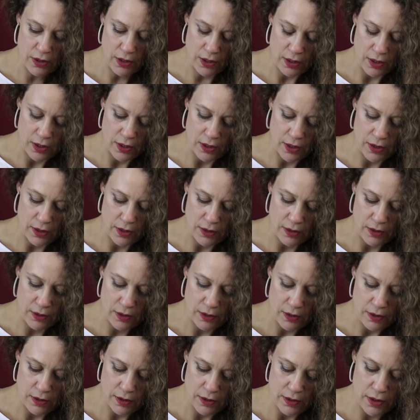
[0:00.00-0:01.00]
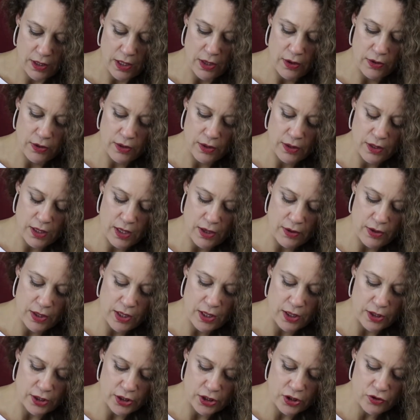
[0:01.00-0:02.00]
the only
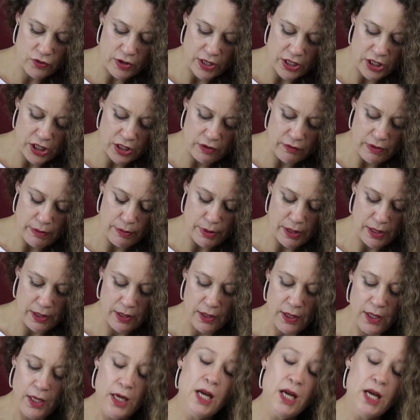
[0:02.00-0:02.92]
kind of stretchy ribbing,